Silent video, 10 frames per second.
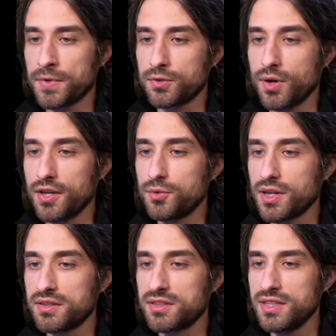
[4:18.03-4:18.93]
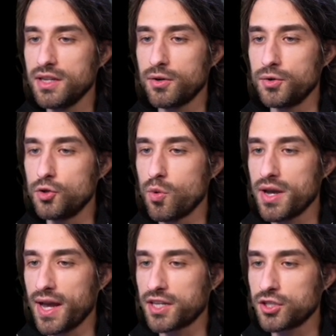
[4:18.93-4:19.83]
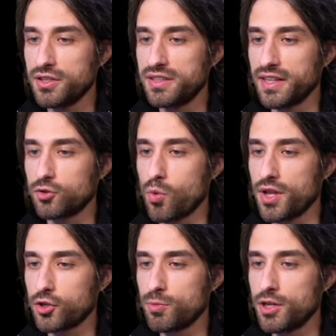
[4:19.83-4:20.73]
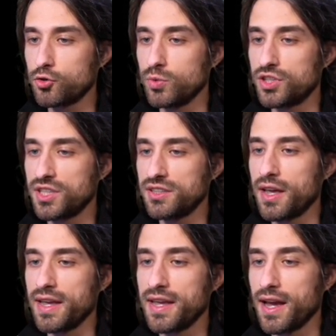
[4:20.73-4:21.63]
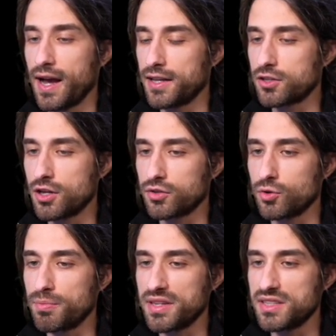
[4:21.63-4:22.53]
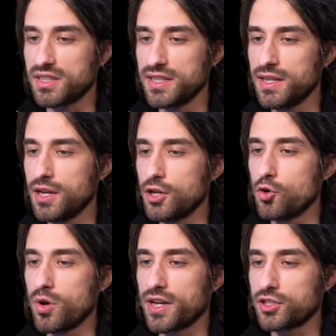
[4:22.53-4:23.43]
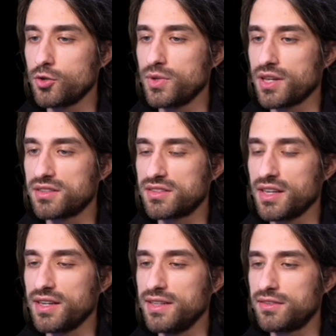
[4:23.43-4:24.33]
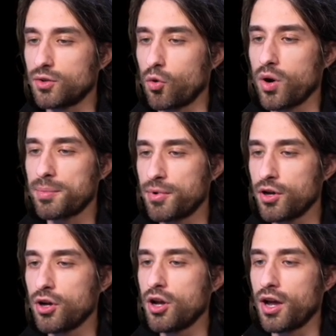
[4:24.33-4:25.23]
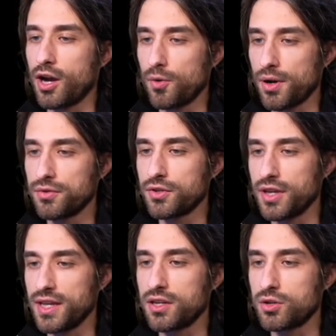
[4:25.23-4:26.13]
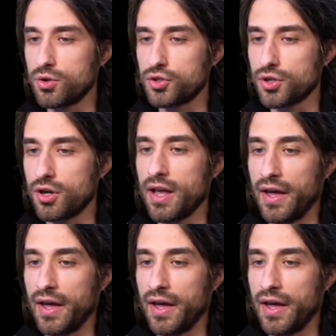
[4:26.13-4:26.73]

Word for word: So as you can see, a UI action, it takes one argument, which is a handler. So basically, UI action, we can say it's a wrapper around a closure.